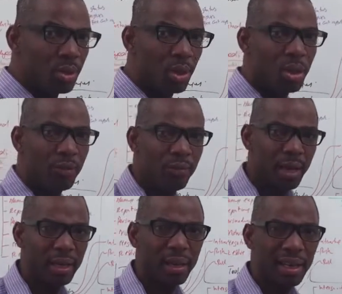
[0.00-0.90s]
So you
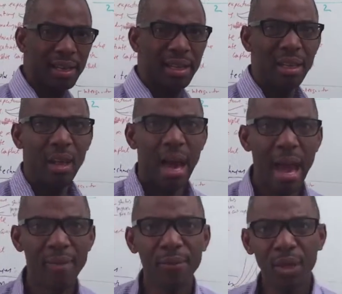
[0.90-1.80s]
find out that
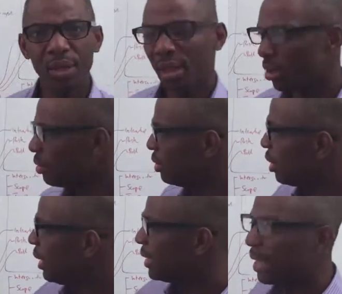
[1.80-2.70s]
every single
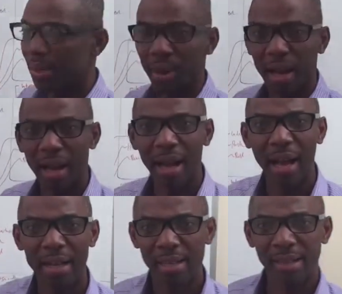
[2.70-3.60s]
knowledge area
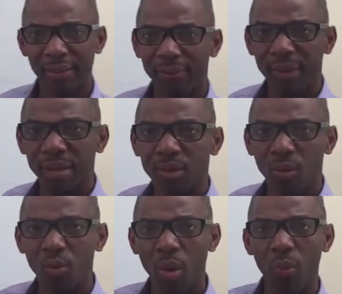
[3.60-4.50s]
has an effect
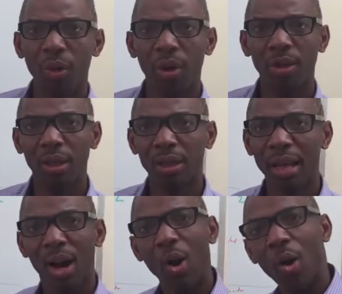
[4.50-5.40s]
one way or the other